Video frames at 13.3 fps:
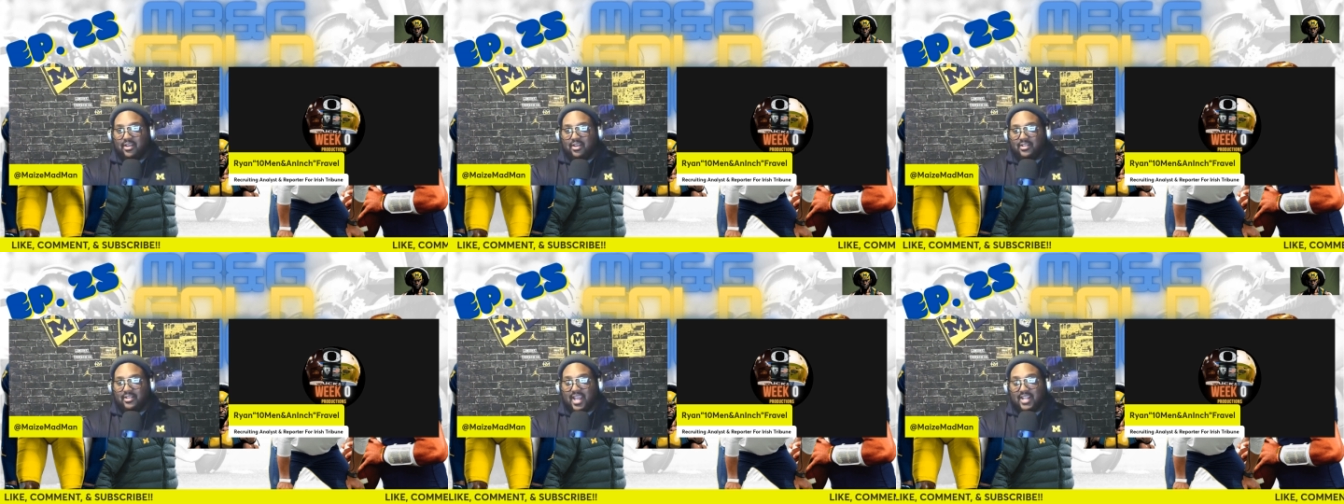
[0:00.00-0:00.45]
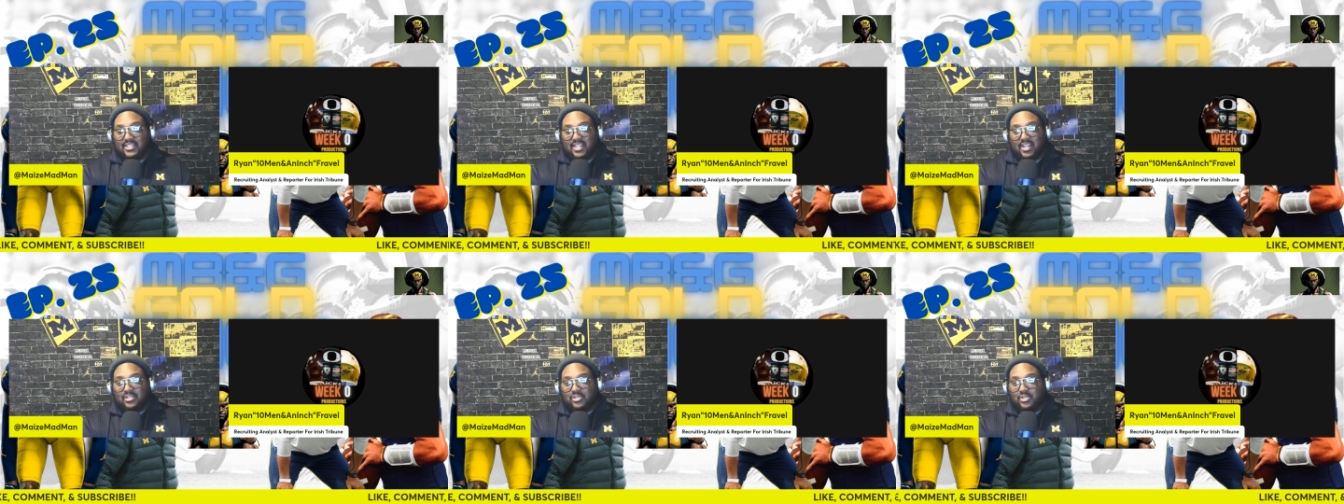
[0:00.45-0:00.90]
That's
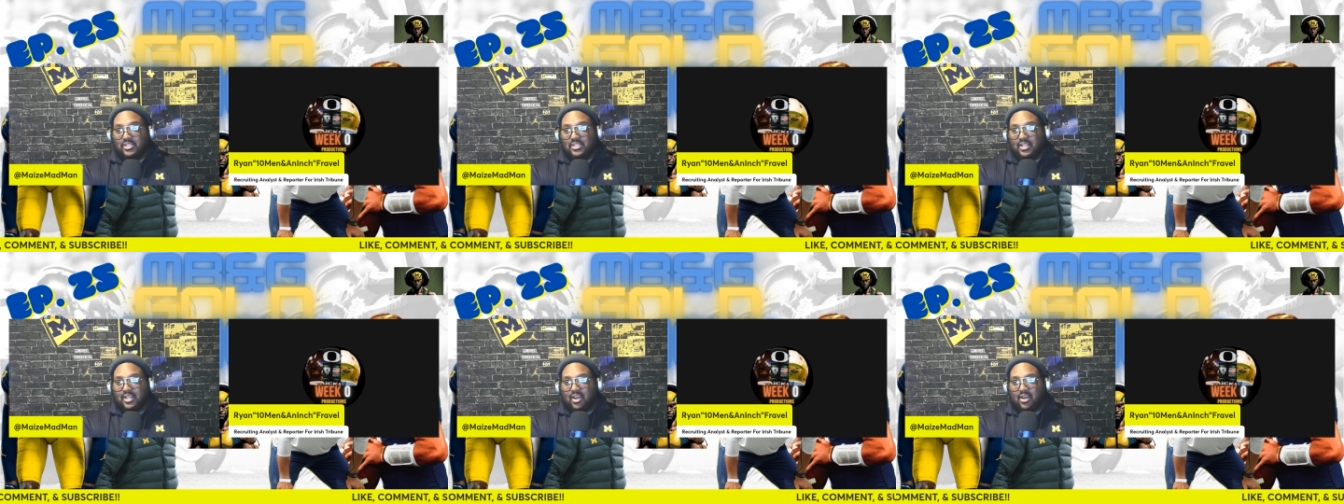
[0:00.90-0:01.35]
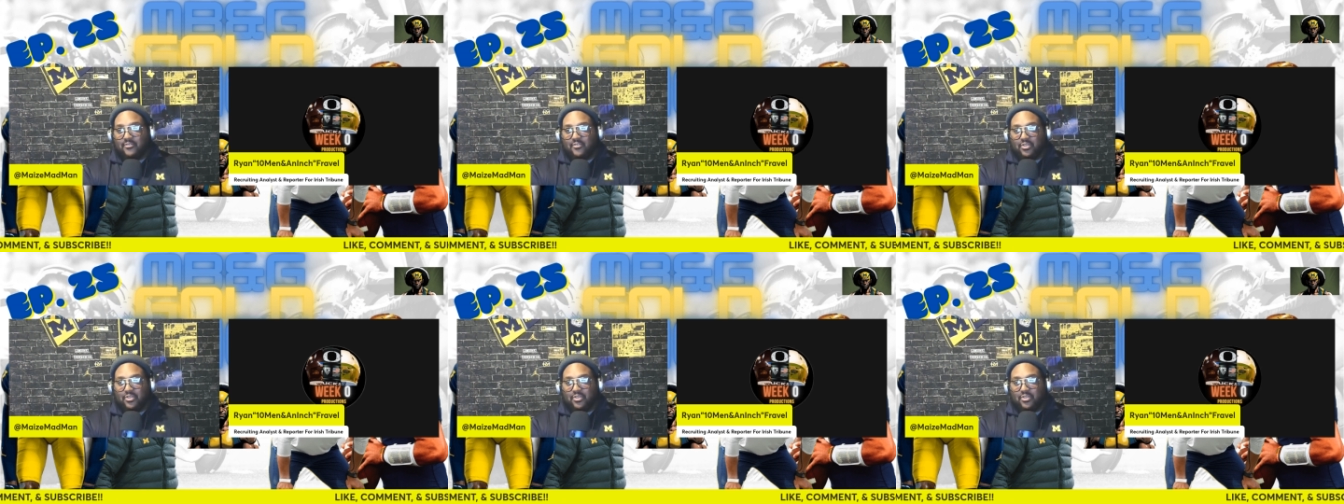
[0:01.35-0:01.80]
interesting. Uh, for
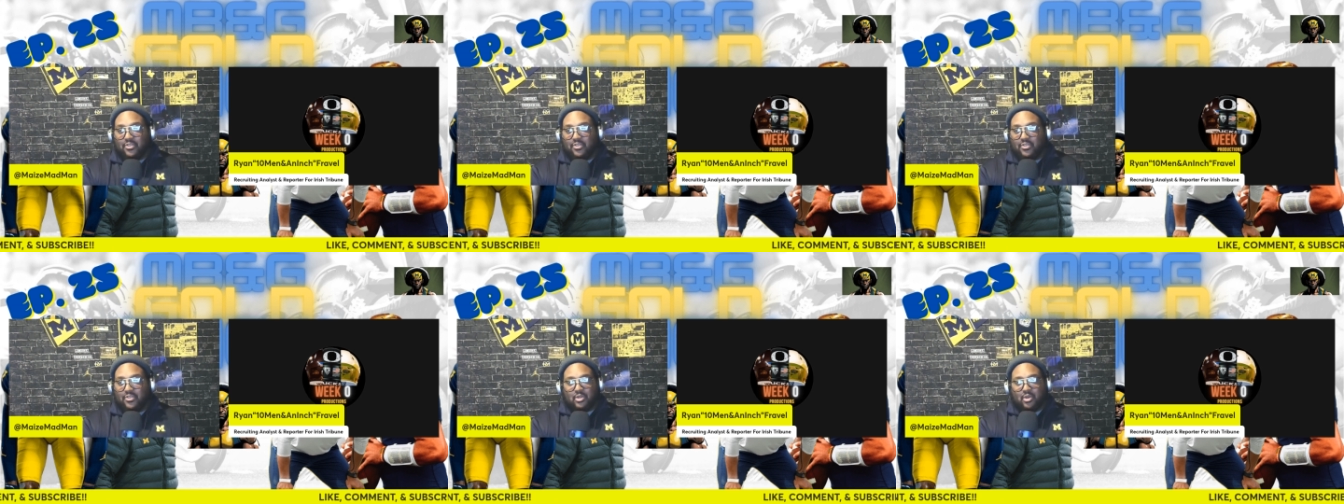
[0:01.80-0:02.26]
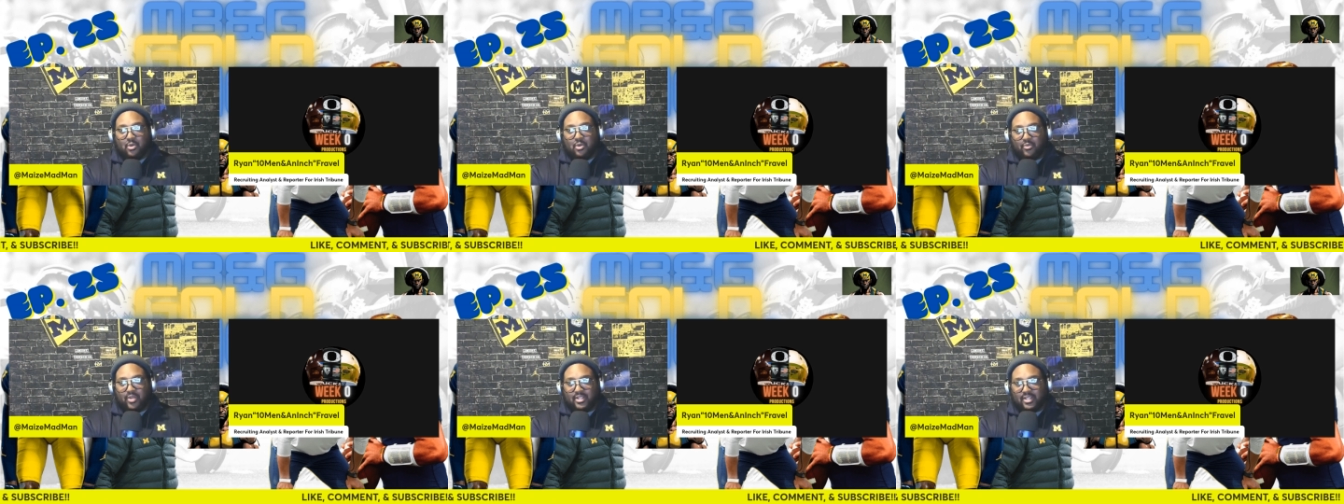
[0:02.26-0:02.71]
those who don't know what
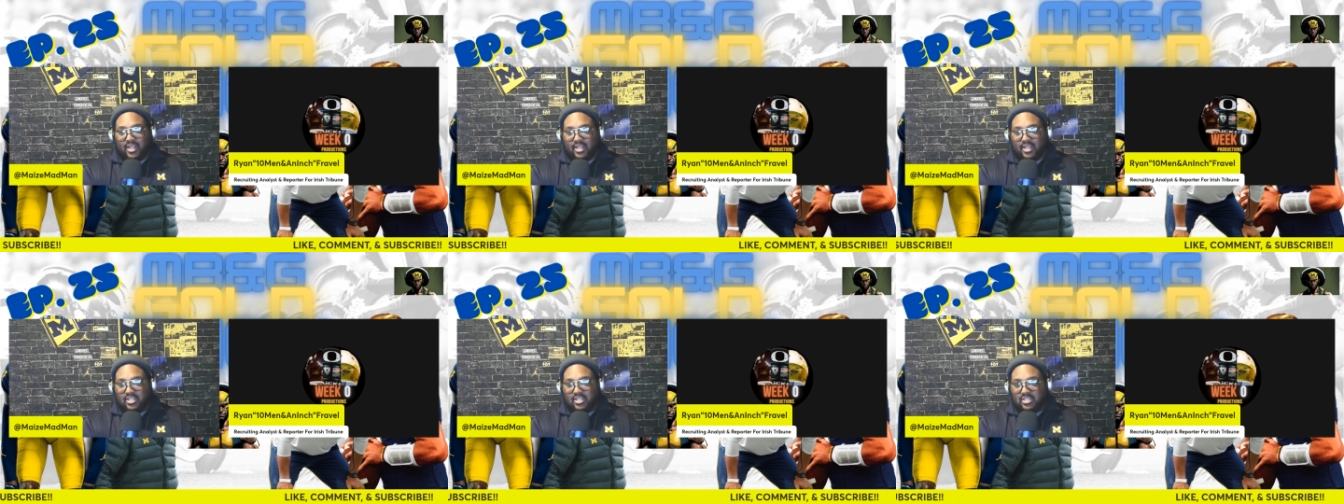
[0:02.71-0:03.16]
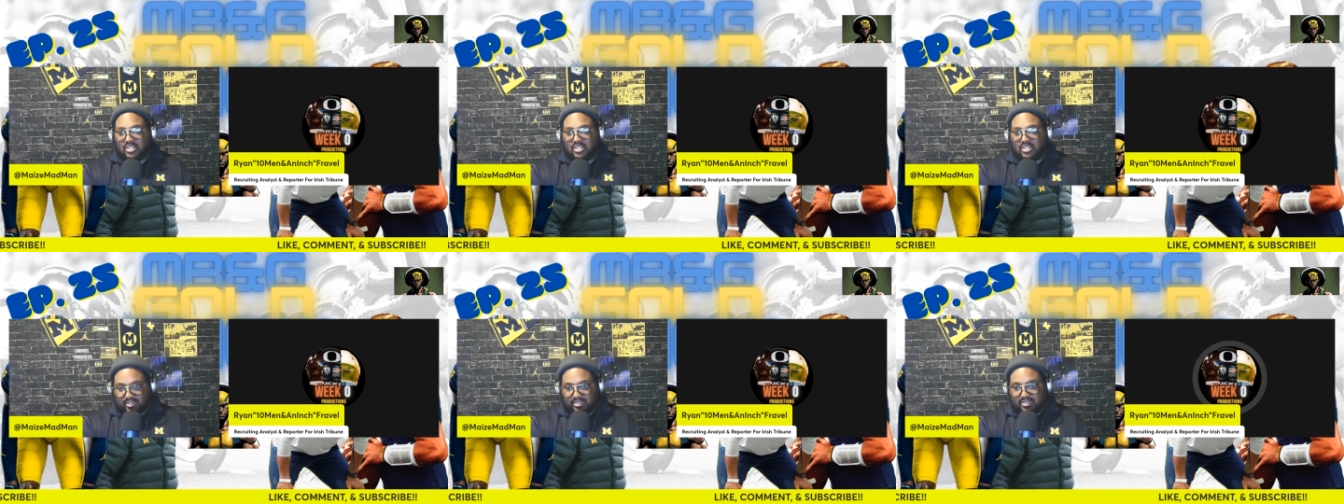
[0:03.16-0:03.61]
relegation
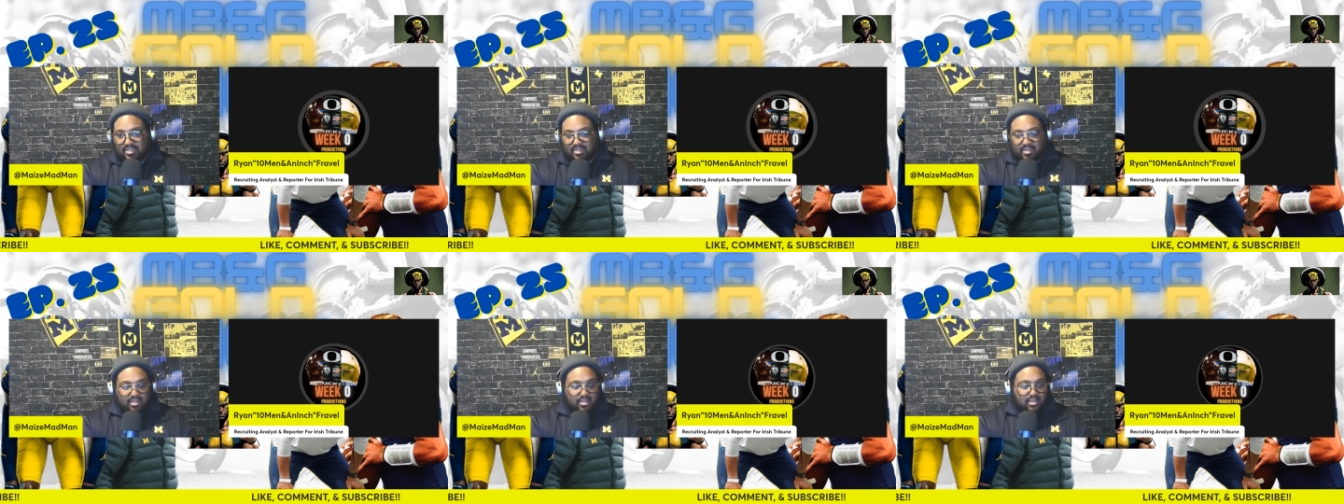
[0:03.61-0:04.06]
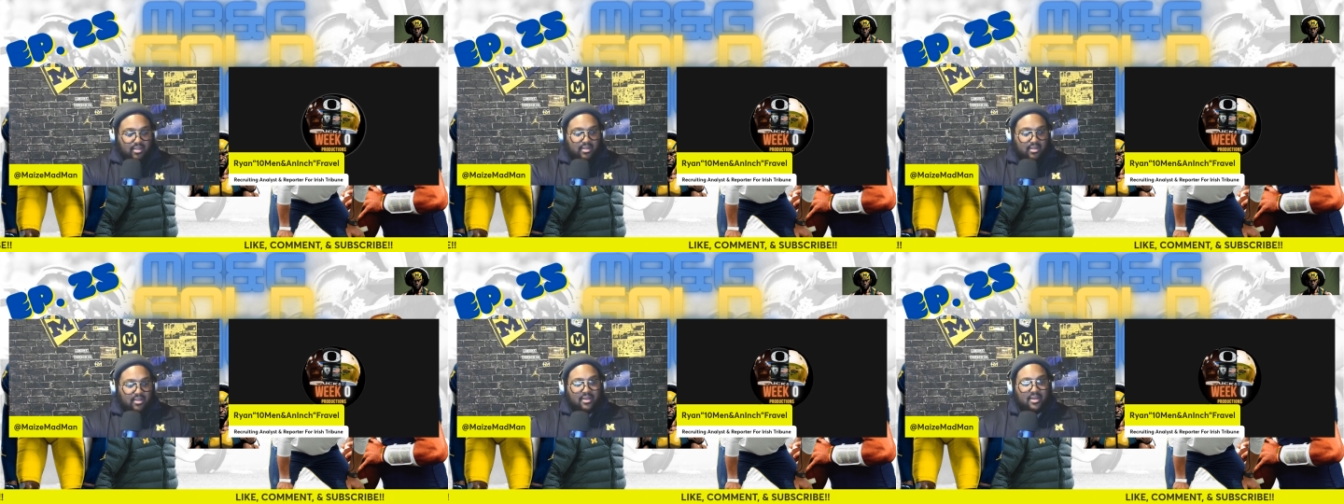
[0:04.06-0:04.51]
is,
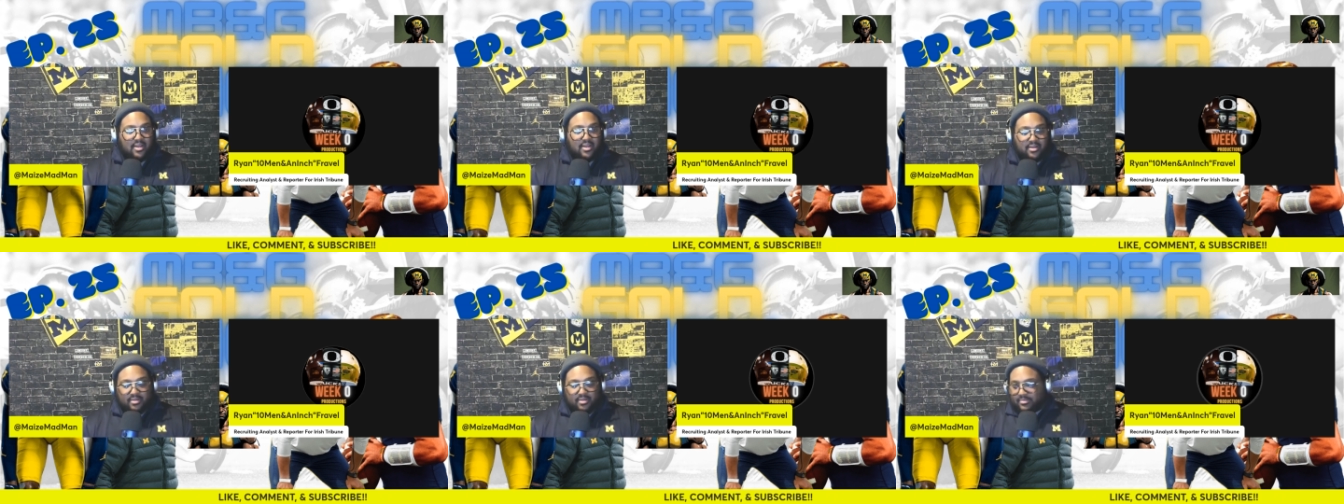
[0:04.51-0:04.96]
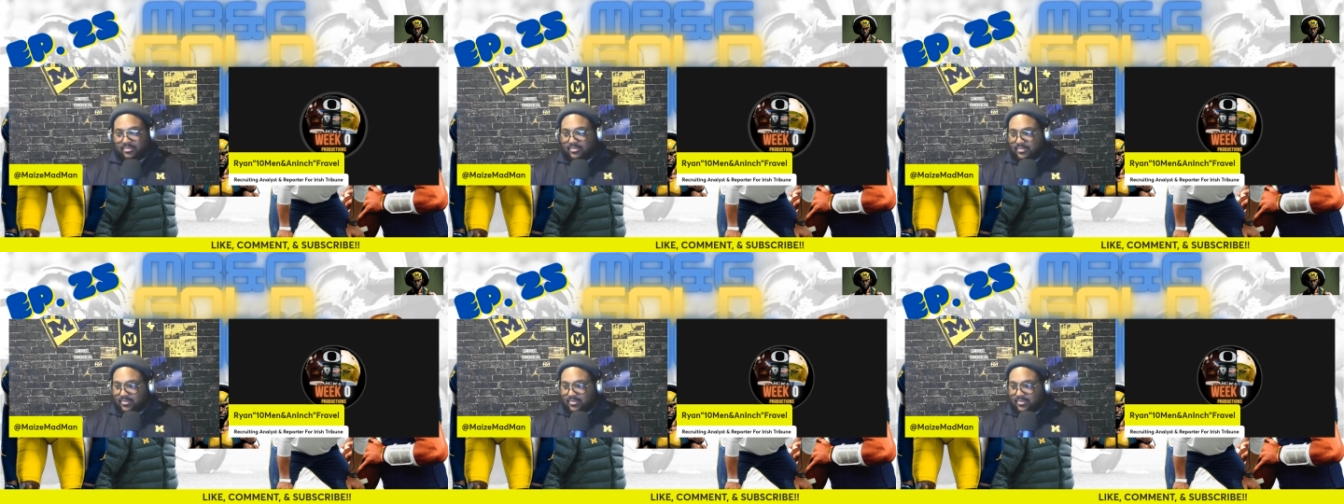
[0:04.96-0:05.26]
uh,